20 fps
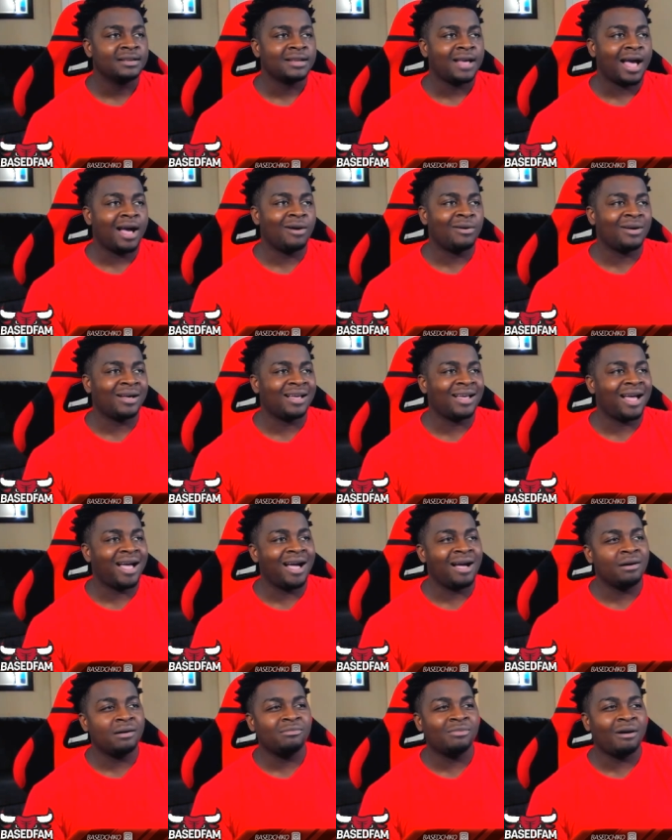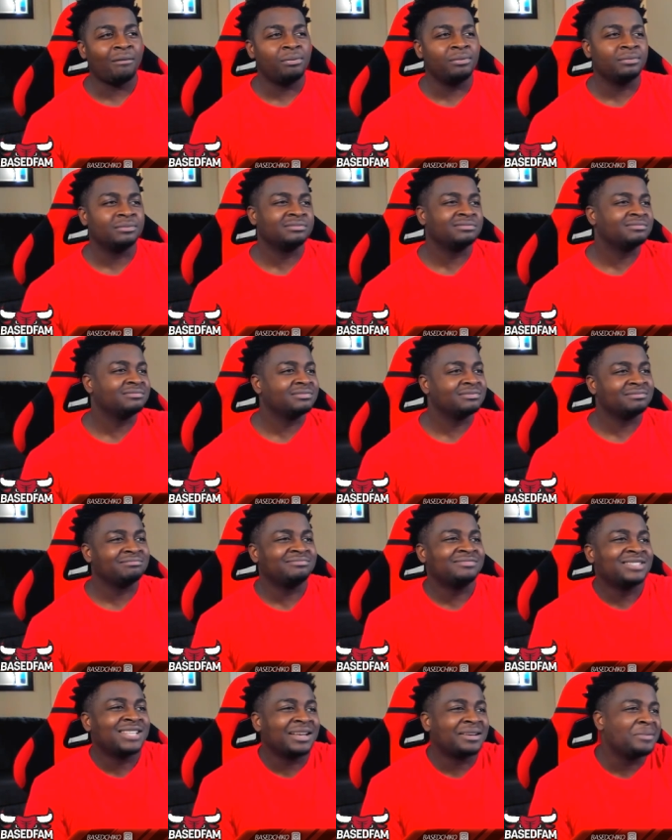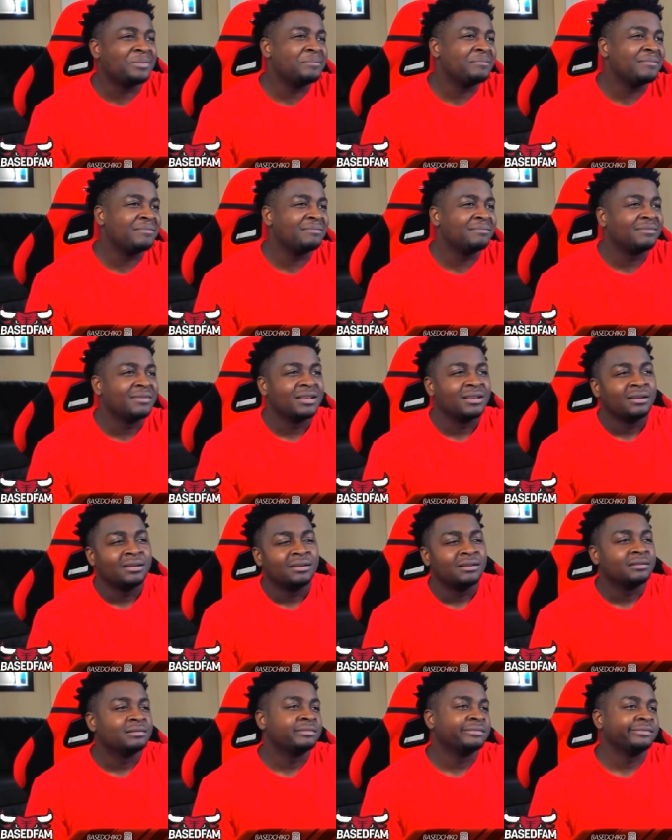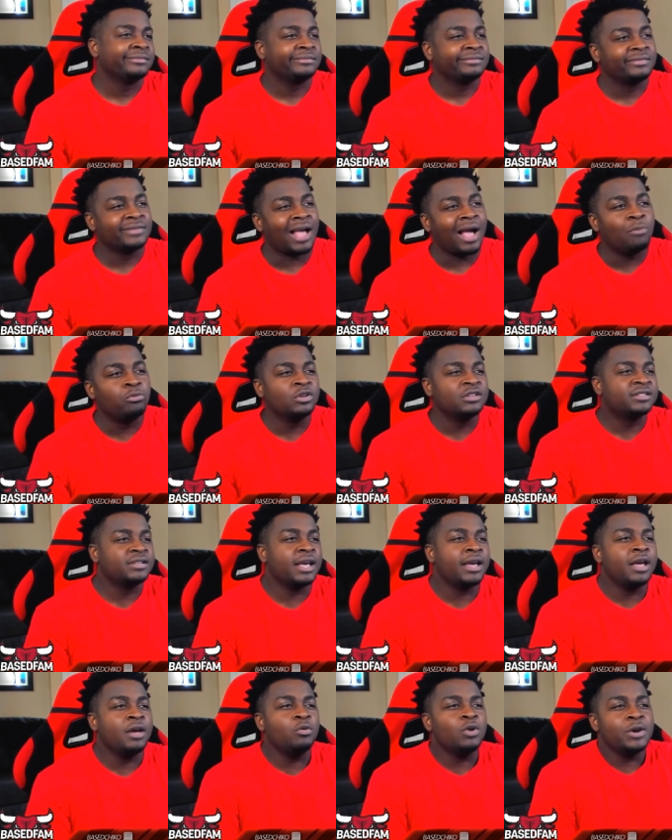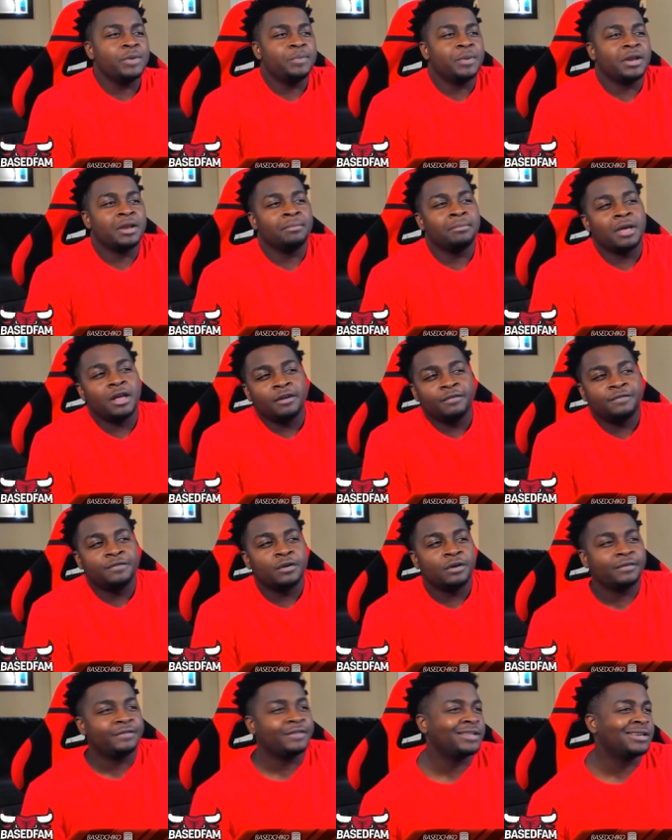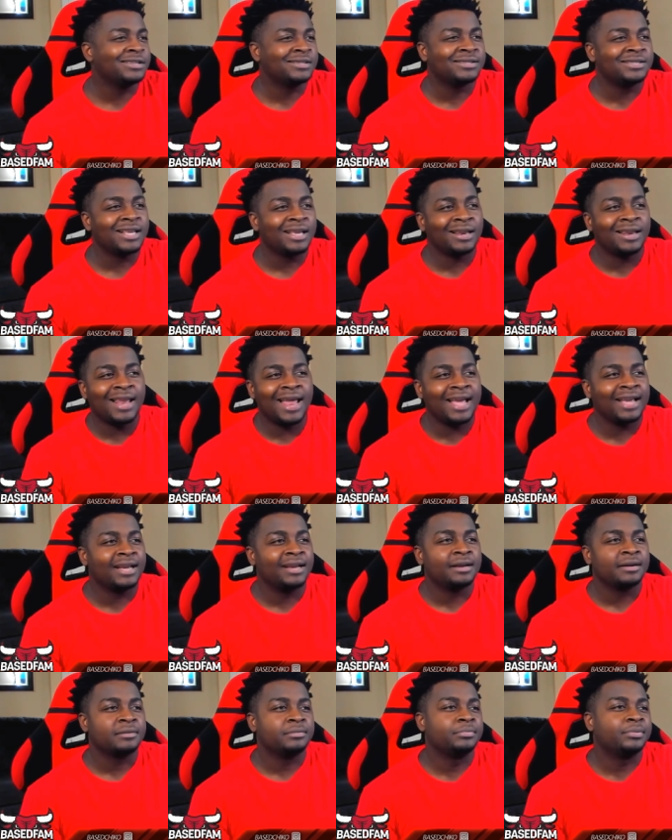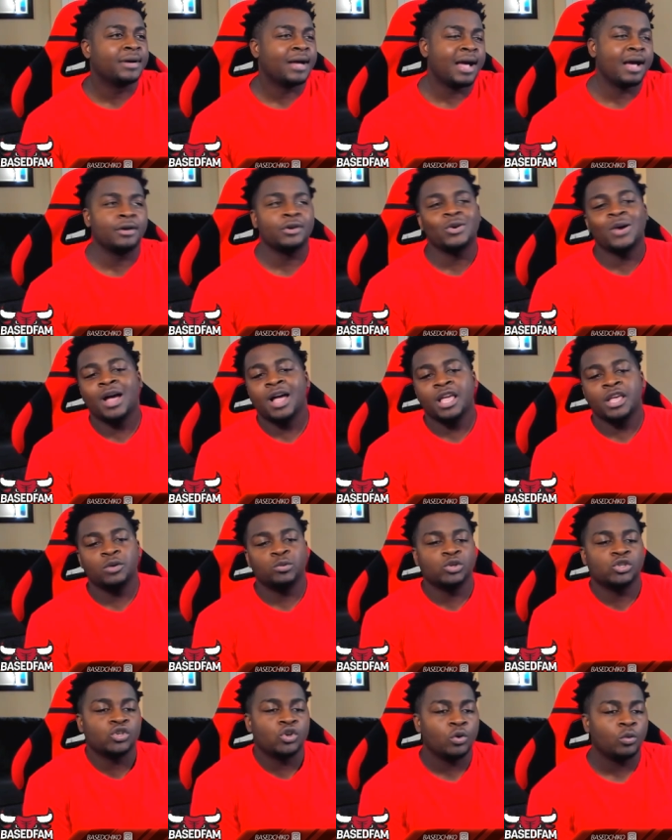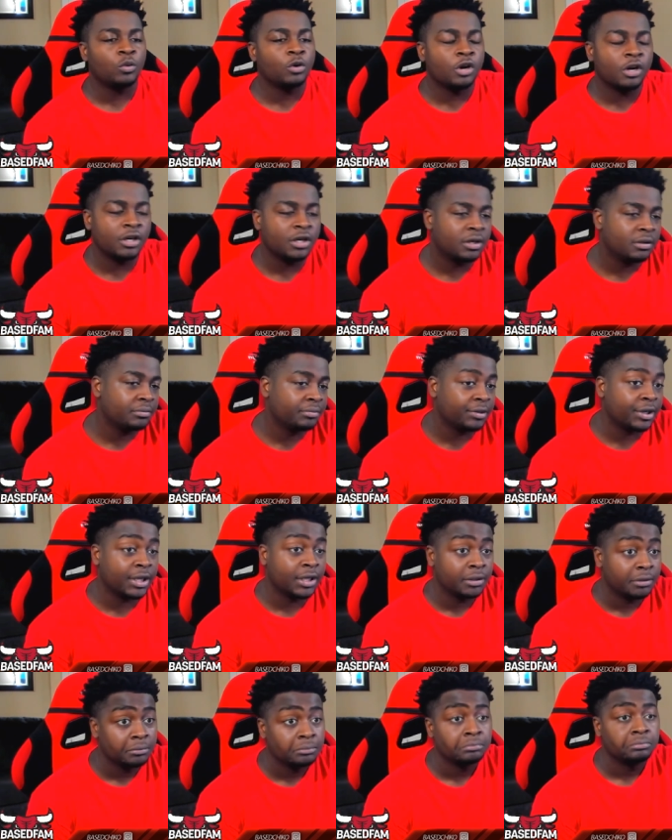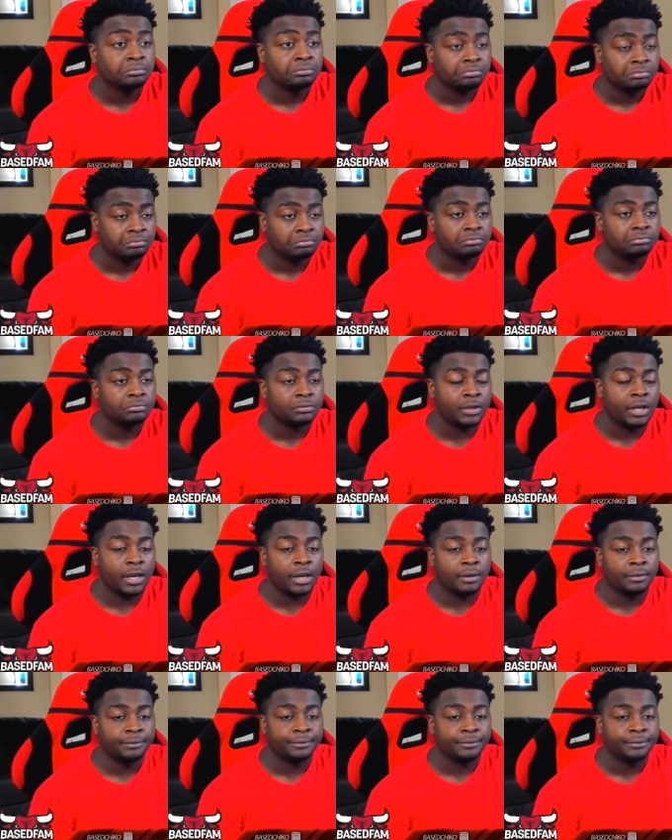I, I, it's like a. I would say it would have been a metaphor if he didn't say like, but I don't know how he was gonna word it. But yeah.